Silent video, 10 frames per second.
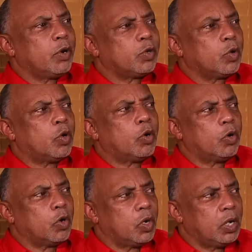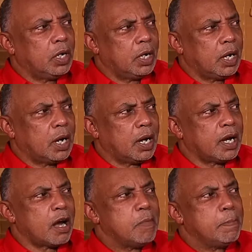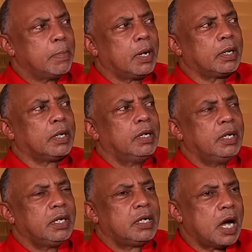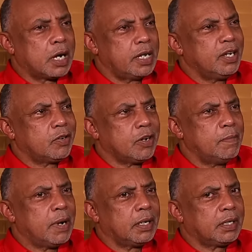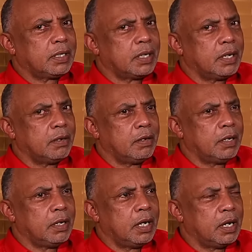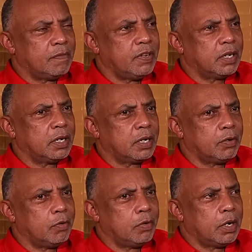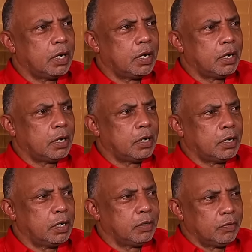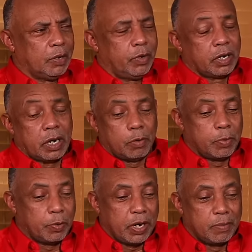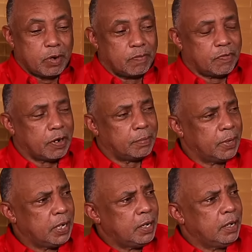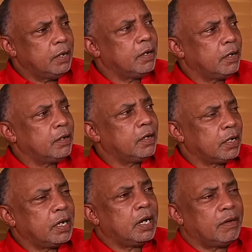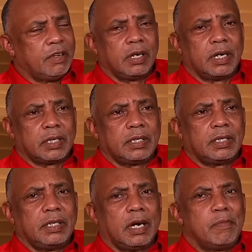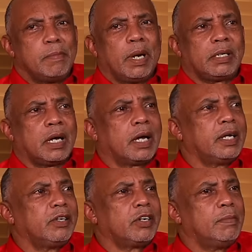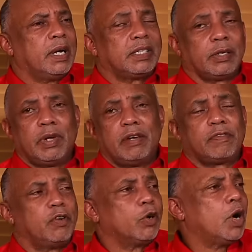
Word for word: were to go. Oh. And I remember talking to them at De La Vega, where them come from. De La Vega? De La Vega City. I remember talking to them and said, well, if you don't